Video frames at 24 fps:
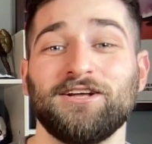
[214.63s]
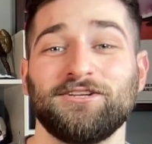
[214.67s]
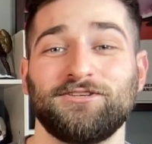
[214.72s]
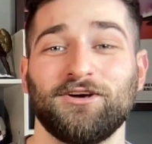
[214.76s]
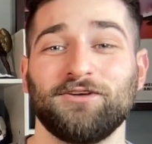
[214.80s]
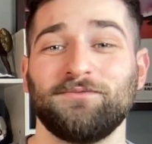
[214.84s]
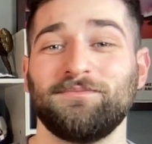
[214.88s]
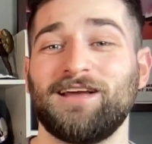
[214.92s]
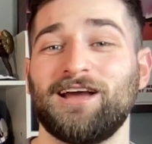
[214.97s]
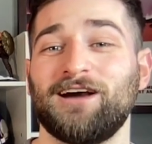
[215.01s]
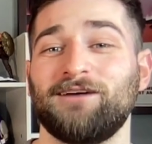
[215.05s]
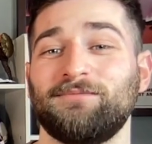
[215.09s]

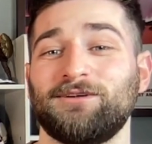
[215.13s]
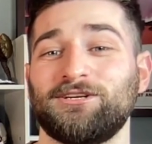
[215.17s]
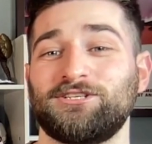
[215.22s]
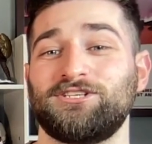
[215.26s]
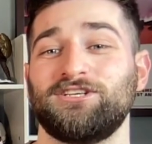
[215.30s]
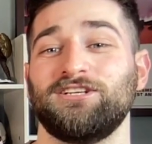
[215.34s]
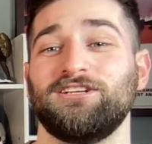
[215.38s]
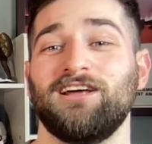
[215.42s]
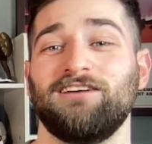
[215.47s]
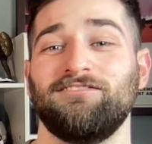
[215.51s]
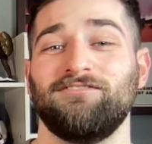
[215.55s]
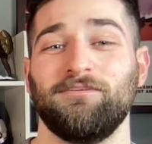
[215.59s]
told me how much
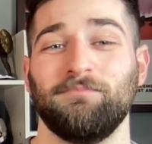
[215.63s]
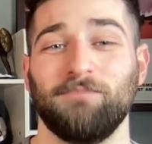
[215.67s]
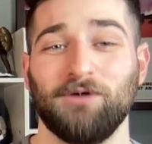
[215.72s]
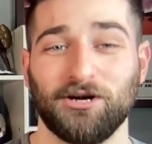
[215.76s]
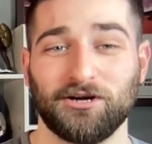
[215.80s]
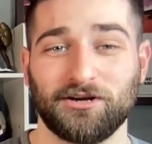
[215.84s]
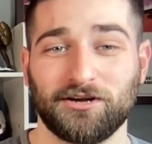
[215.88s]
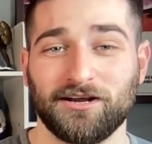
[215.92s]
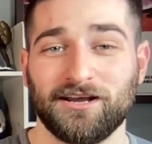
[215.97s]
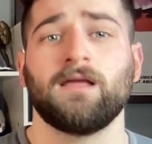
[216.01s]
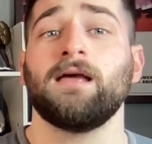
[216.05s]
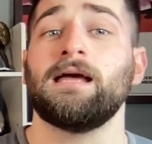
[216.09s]
she loved the
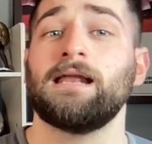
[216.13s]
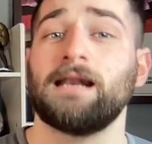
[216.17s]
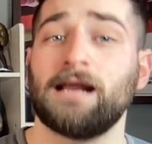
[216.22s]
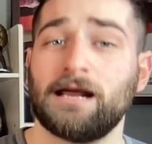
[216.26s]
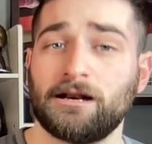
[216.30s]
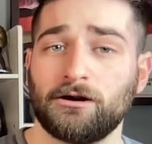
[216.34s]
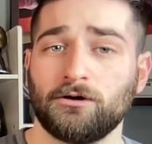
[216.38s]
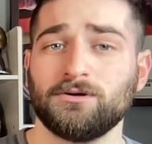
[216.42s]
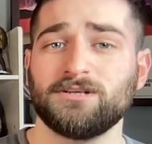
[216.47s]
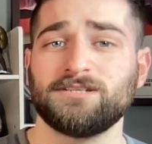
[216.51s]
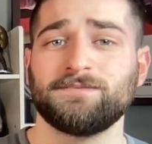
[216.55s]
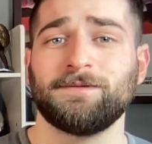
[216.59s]
book, and I'd
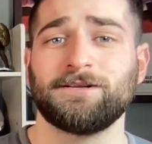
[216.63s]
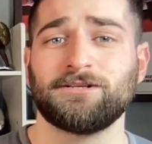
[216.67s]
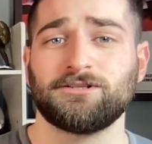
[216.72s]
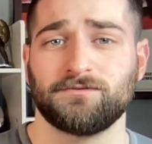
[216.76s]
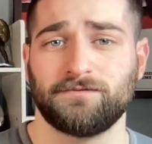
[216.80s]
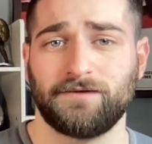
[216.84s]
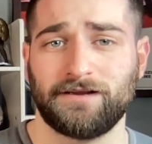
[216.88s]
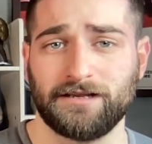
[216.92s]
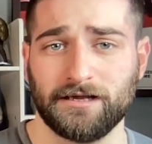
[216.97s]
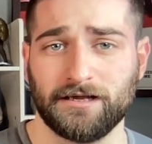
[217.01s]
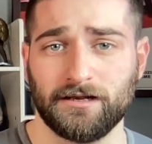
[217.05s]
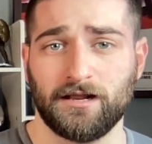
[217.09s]
always meant to
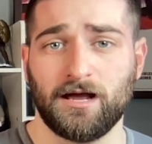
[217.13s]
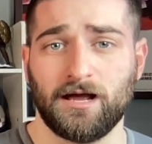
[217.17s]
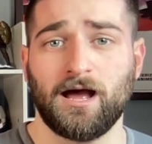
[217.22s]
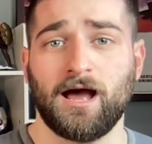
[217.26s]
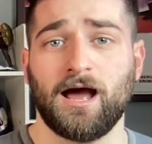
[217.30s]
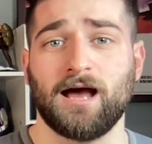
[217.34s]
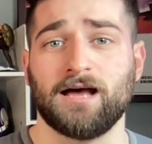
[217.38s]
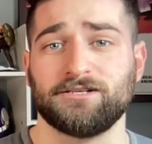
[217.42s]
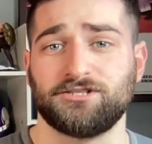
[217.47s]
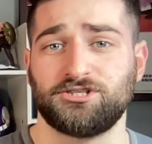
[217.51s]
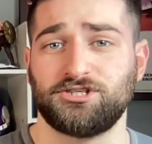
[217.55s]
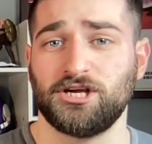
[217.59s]
read it,
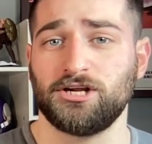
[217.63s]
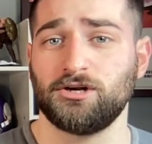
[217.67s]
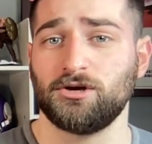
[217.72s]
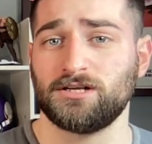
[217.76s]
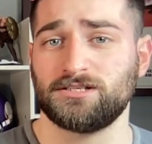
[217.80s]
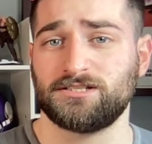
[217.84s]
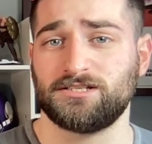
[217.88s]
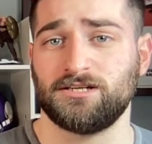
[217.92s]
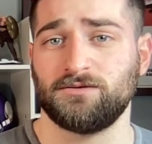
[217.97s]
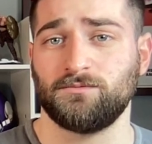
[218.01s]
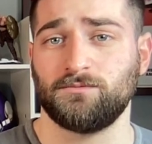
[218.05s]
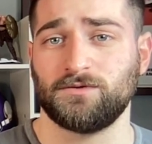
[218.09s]
as Jane
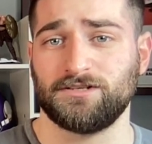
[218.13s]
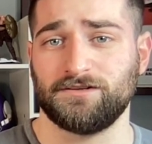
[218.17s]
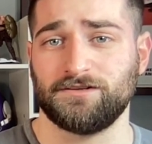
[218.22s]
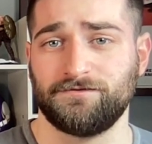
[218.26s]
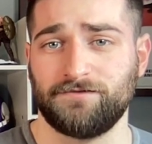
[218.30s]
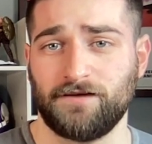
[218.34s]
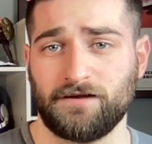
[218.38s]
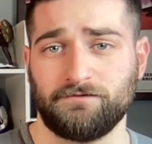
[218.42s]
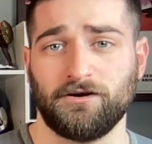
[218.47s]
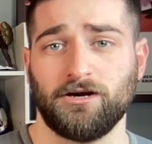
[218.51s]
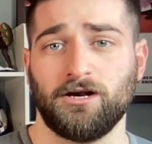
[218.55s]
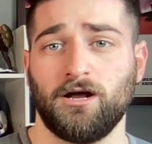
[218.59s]
Austen was a
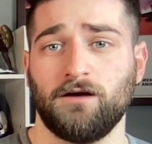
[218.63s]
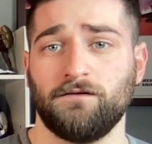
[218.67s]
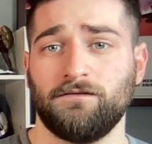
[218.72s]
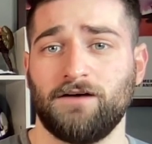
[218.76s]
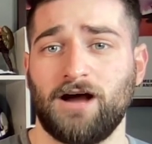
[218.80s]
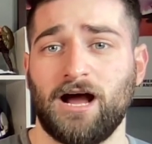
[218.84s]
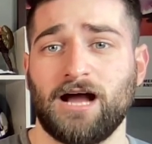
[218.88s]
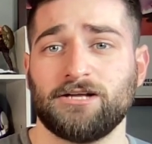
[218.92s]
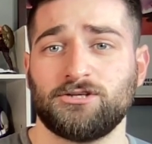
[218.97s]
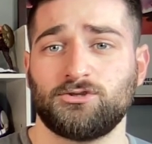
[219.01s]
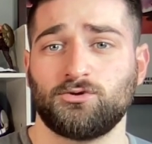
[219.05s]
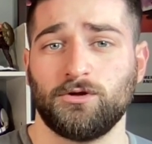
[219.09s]
favorite of a
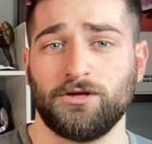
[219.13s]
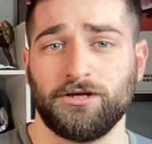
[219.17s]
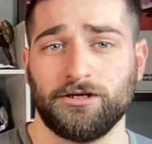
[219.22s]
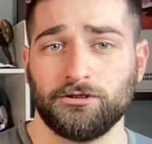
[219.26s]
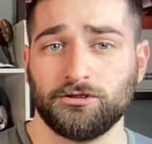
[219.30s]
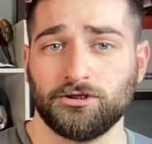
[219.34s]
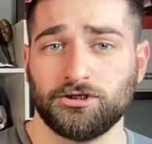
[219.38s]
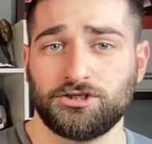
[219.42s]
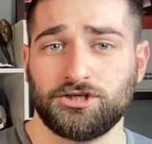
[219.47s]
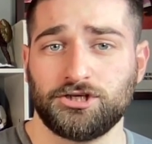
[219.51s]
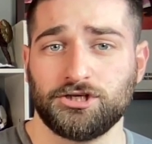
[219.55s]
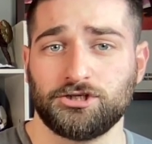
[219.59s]
high school
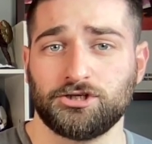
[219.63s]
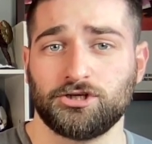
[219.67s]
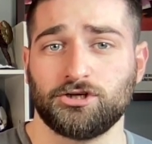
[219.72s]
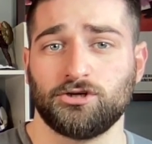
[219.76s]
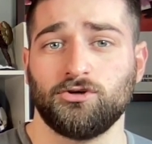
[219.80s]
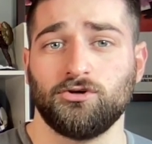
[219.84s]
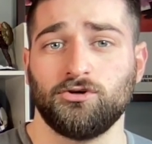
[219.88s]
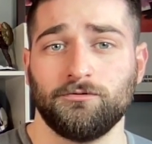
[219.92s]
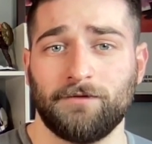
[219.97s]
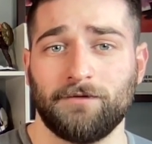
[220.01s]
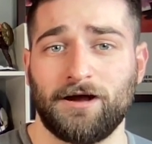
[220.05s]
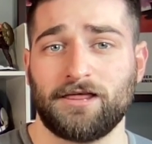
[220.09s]
English teacher
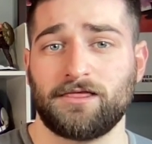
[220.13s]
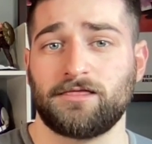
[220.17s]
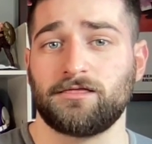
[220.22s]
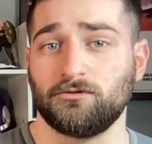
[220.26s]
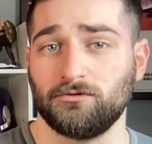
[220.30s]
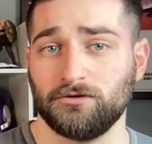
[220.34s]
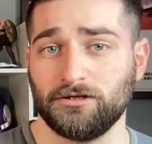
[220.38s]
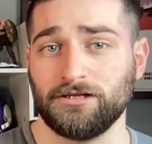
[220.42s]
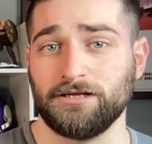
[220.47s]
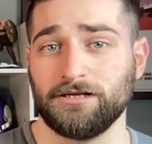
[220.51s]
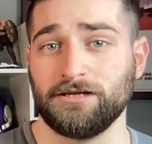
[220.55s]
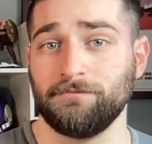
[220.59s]
whom I
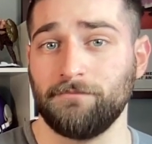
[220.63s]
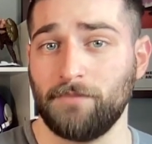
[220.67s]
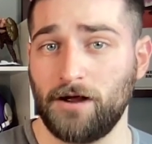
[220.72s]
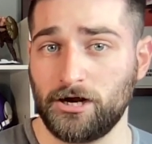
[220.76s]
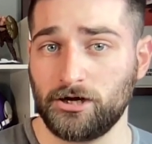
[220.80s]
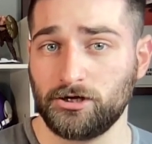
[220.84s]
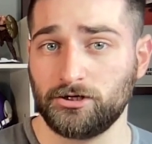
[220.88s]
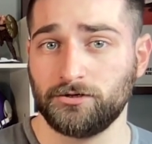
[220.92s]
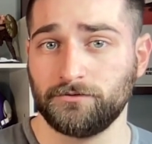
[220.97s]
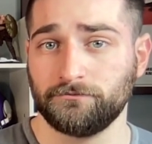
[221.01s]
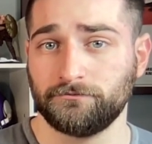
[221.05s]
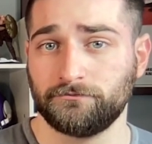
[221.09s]
thoroughly
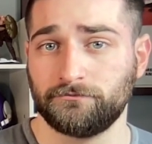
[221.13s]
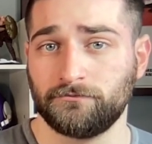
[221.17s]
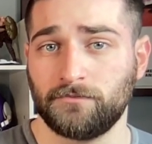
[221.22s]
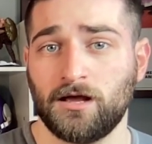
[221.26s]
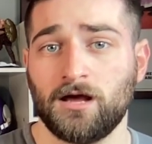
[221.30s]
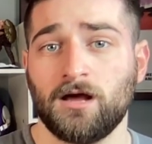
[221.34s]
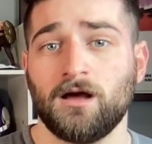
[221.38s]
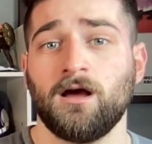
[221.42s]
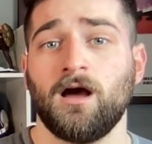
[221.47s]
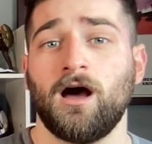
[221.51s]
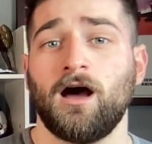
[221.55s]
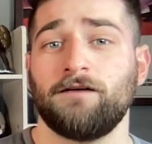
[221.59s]
admired.
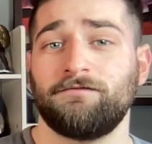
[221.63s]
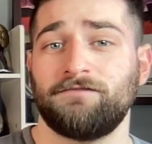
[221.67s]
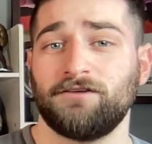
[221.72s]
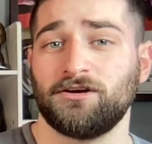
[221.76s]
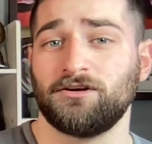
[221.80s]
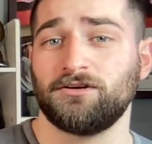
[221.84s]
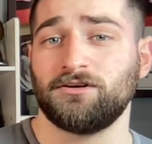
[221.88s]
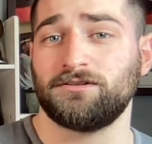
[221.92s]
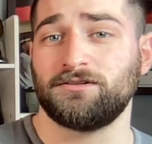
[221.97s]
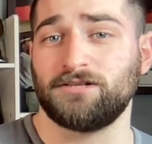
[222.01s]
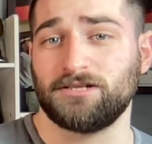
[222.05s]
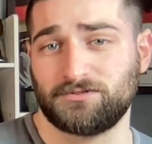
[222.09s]
I
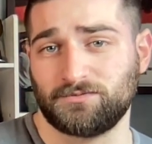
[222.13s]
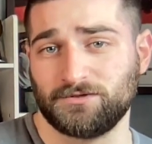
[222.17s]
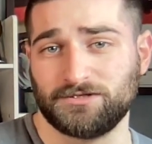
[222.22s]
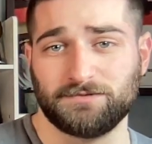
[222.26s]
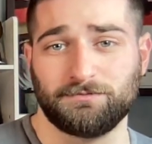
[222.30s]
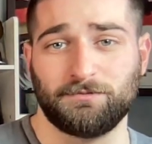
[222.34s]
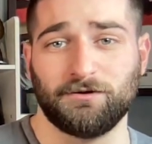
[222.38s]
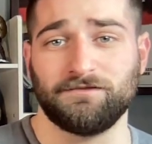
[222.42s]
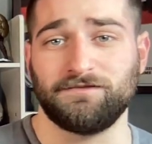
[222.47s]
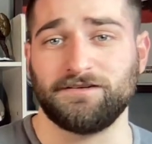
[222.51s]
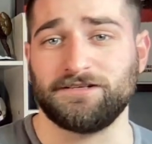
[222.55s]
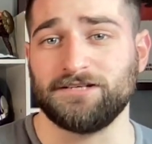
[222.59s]
figured this was the
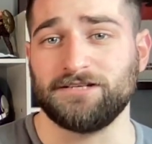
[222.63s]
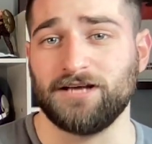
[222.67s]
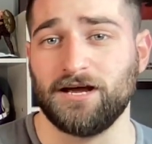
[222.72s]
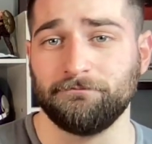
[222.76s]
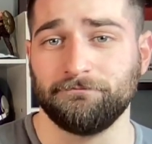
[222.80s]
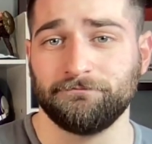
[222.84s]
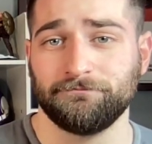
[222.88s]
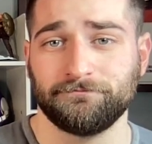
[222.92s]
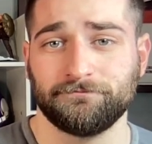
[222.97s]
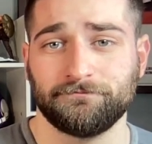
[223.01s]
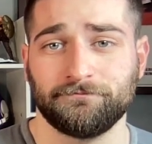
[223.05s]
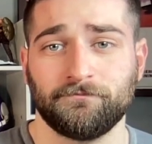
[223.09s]
perfect time.